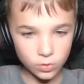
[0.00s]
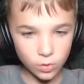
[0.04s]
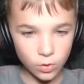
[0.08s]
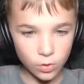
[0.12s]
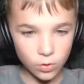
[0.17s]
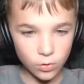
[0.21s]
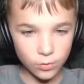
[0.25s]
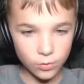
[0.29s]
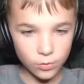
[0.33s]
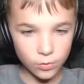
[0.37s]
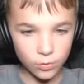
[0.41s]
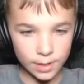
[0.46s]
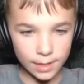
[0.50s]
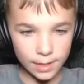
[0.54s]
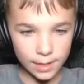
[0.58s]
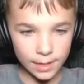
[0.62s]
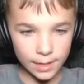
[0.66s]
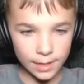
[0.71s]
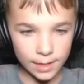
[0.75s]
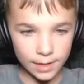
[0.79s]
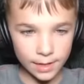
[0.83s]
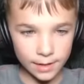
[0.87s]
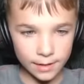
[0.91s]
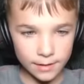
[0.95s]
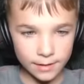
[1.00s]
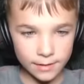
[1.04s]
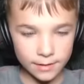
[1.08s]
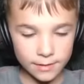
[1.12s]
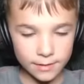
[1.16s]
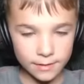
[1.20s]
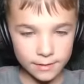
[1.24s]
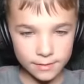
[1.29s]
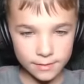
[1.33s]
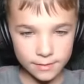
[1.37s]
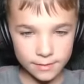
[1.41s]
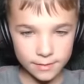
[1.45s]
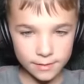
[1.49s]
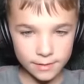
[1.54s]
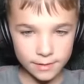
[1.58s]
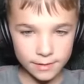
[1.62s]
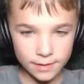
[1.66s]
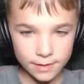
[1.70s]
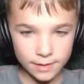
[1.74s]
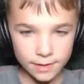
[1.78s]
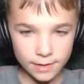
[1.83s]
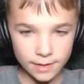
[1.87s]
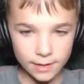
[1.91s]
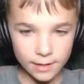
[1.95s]
Oh yeah.
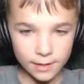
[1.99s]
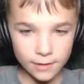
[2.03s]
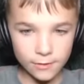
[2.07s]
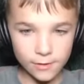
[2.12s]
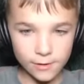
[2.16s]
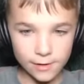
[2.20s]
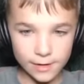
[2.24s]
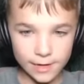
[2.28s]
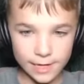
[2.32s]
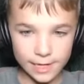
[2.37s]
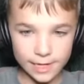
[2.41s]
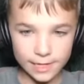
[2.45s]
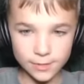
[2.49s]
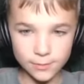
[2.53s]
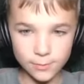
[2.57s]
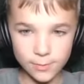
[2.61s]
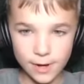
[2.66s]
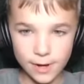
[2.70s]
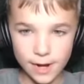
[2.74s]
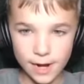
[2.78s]
Well, guess what?